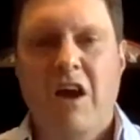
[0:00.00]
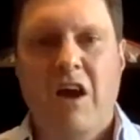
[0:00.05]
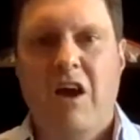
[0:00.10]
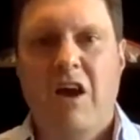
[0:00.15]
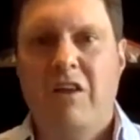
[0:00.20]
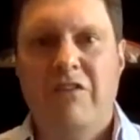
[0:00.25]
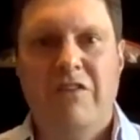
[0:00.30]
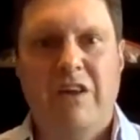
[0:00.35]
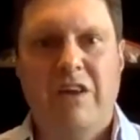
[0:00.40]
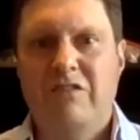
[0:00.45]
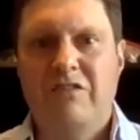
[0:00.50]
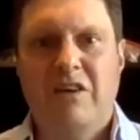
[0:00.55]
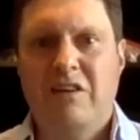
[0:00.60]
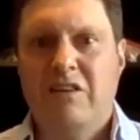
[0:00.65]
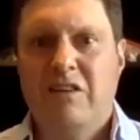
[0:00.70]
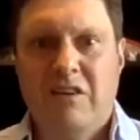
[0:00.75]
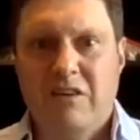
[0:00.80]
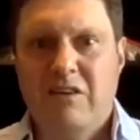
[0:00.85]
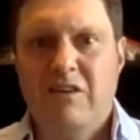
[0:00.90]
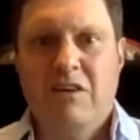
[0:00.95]
And they said,
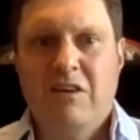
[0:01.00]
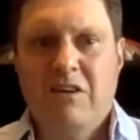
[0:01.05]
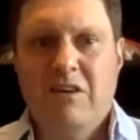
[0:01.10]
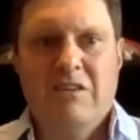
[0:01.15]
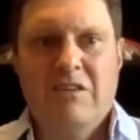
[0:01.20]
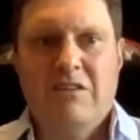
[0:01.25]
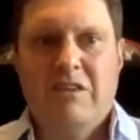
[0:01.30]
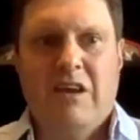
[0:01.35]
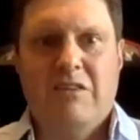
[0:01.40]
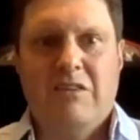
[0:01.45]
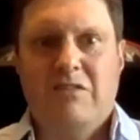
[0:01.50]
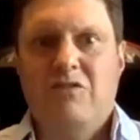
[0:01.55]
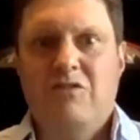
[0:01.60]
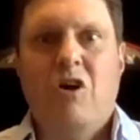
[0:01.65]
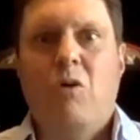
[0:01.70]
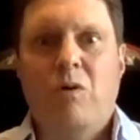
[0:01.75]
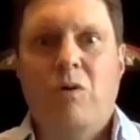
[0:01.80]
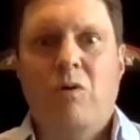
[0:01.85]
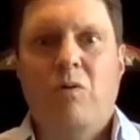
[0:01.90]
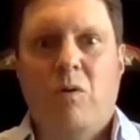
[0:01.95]
look, that's
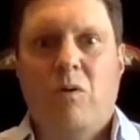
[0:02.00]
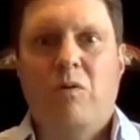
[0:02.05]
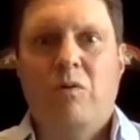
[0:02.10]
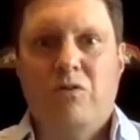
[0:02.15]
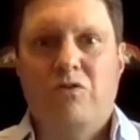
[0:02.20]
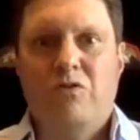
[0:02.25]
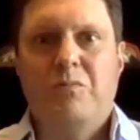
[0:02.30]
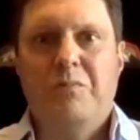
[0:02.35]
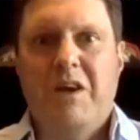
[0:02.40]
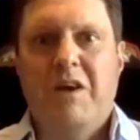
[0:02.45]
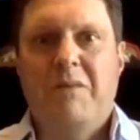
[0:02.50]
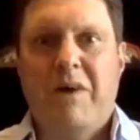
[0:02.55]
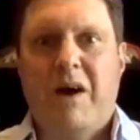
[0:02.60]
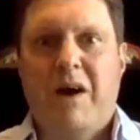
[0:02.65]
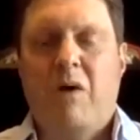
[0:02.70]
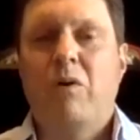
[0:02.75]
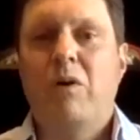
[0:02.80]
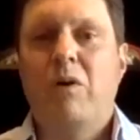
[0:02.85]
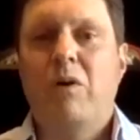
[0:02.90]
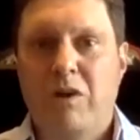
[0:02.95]
not what we want to be
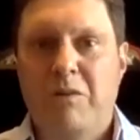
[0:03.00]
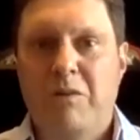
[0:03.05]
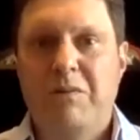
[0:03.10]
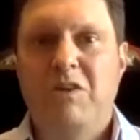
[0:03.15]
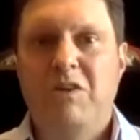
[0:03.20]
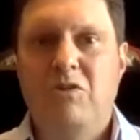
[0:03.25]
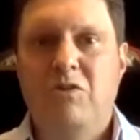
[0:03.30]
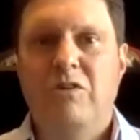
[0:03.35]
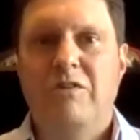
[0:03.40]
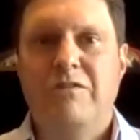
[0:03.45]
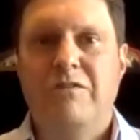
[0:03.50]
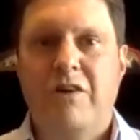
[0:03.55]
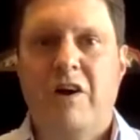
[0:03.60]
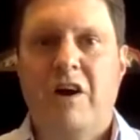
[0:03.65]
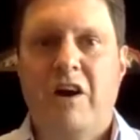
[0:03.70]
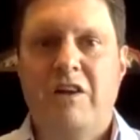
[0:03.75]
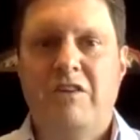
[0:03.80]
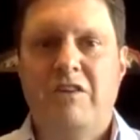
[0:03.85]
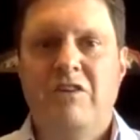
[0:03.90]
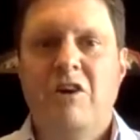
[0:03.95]
about. We want to be
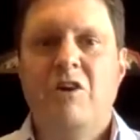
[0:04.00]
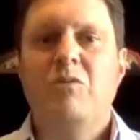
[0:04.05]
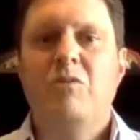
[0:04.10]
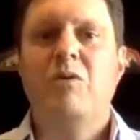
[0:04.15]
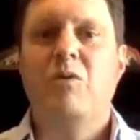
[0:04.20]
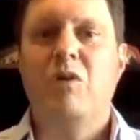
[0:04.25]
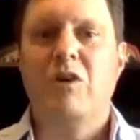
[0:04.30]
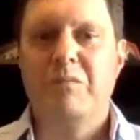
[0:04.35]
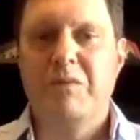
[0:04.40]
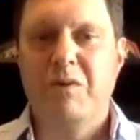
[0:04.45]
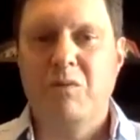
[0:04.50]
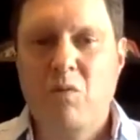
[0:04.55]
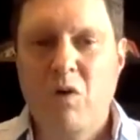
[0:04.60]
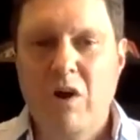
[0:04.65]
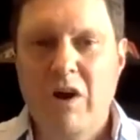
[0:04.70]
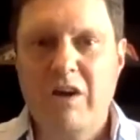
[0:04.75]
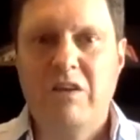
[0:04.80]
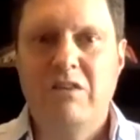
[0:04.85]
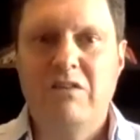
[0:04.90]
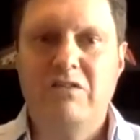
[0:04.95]
unified. We want to be
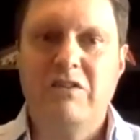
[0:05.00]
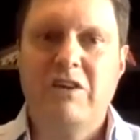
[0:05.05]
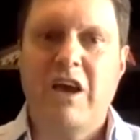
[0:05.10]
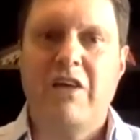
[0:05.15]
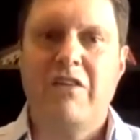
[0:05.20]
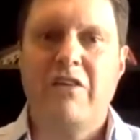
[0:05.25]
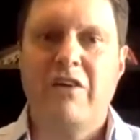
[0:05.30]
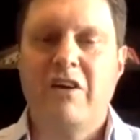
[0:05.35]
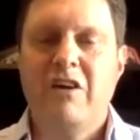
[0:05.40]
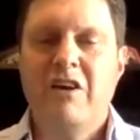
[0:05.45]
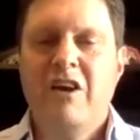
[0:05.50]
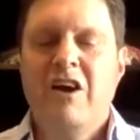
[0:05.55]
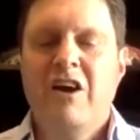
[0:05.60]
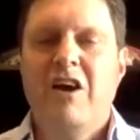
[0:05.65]
working together.